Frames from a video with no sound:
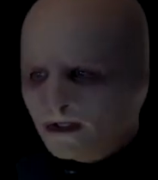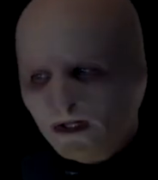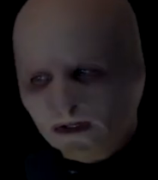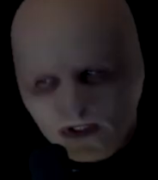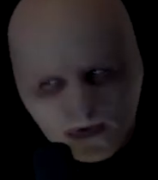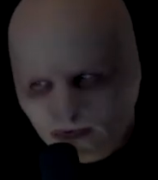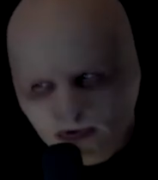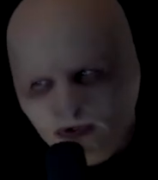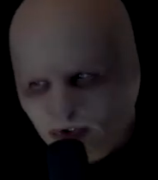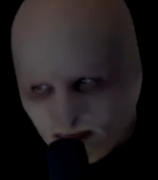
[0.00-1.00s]
The elite
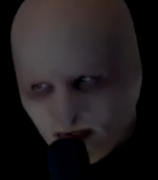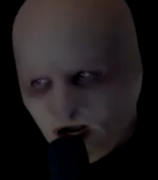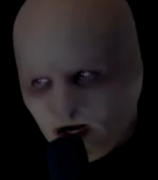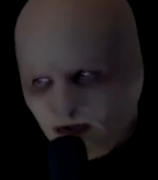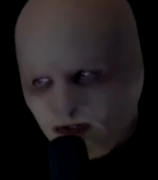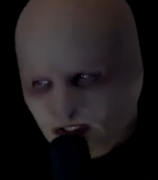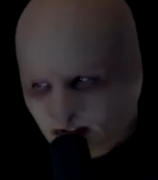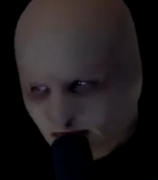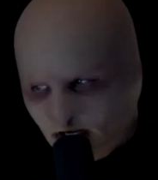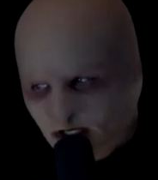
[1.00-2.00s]
rulers behind all
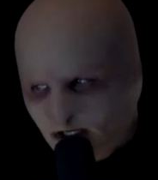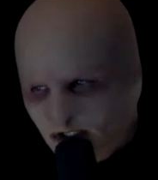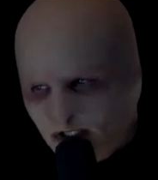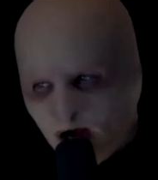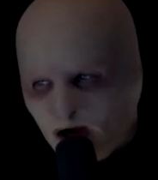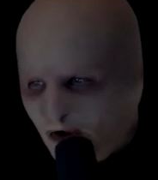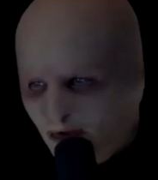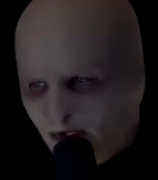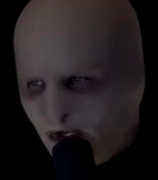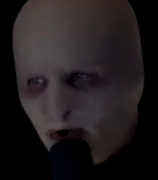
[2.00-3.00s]
this funding and
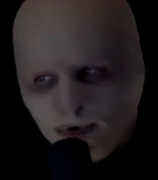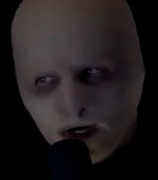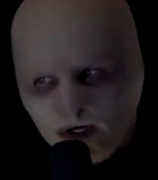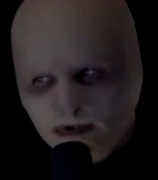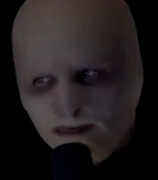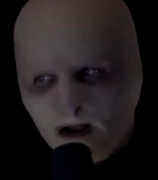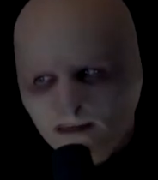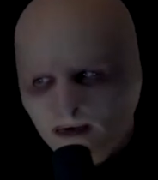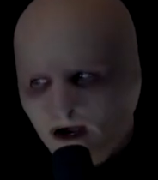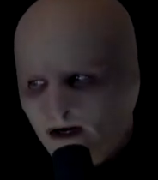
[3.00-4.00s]
shot-calling try to use my
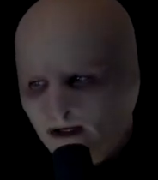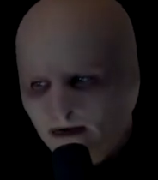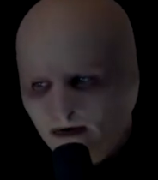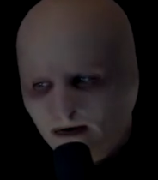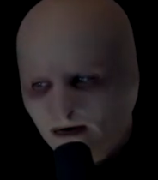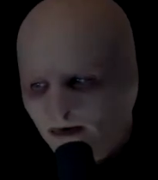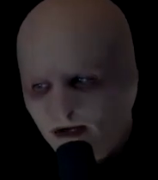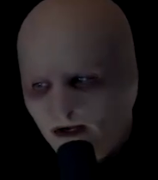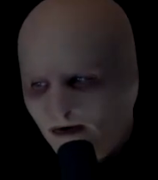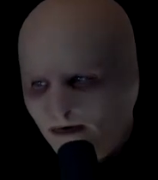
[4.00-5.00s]
body. Oh,
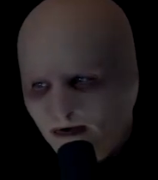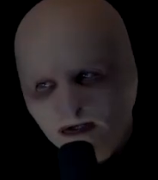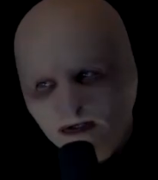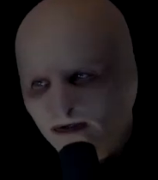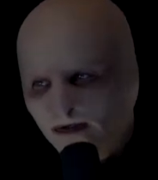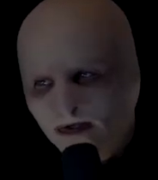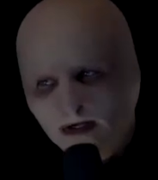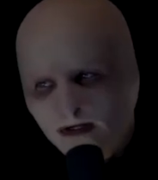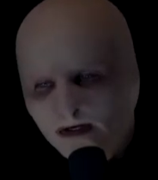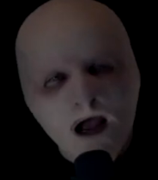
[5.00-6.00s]
no.
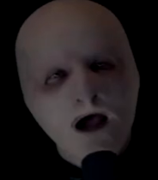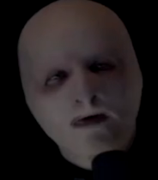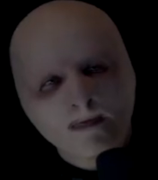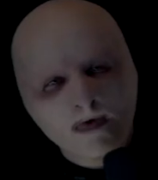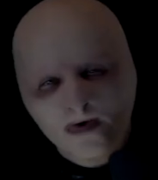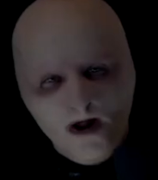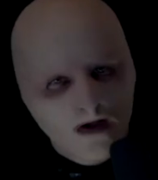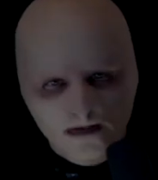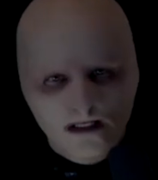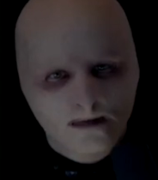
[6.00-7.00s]
Look, now I'm going
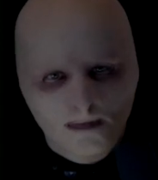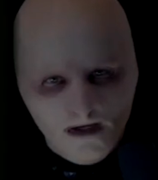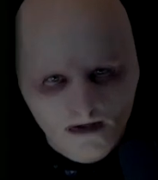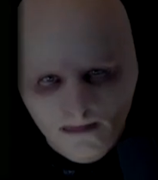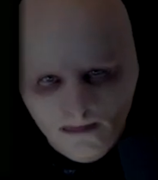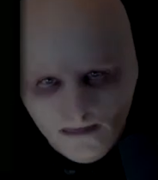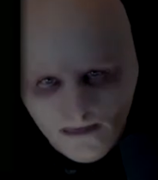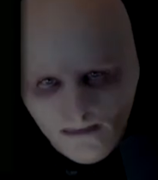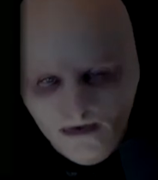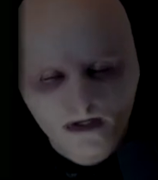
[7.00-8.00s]
off the deep end.
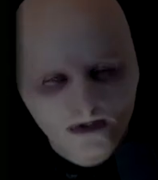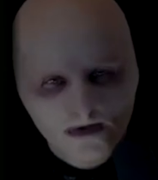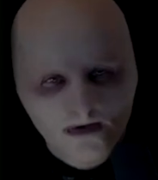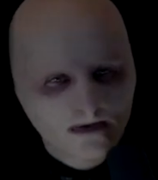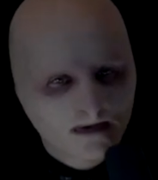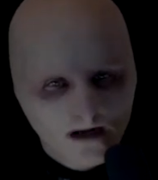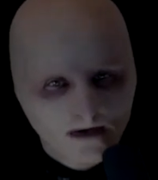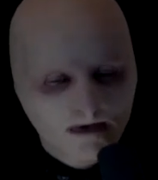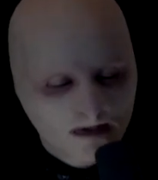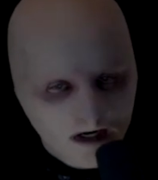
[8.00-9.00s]
Because you got to
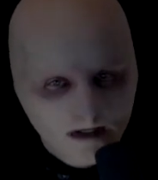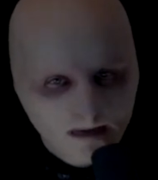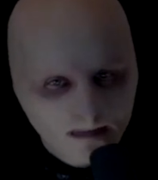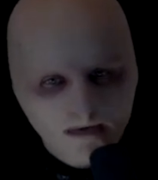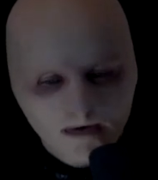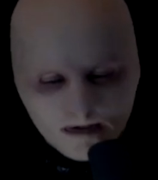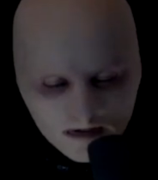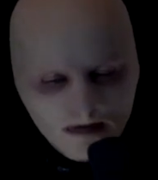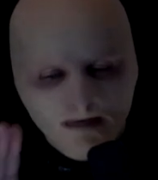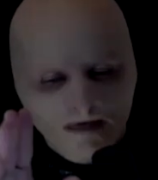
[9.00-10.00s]
understand, these motherfuckers
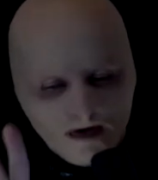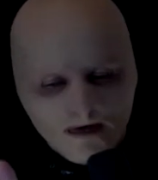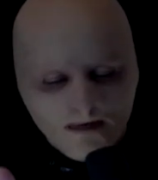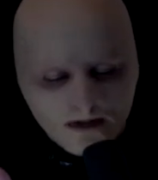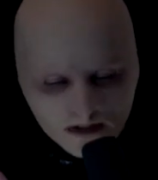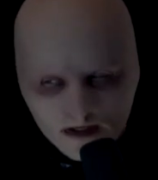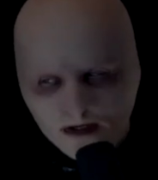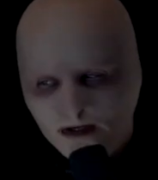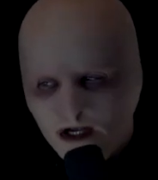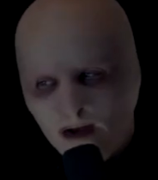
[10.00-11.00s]
did some fucked-up shit,
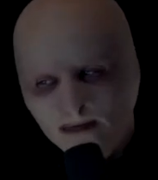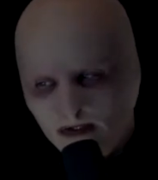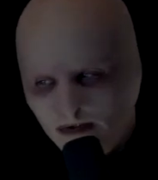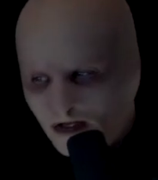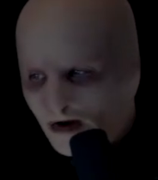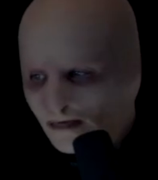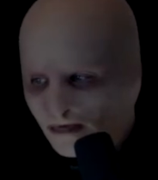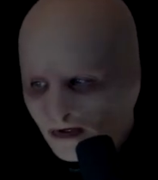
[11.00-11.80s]
and I'm still sounding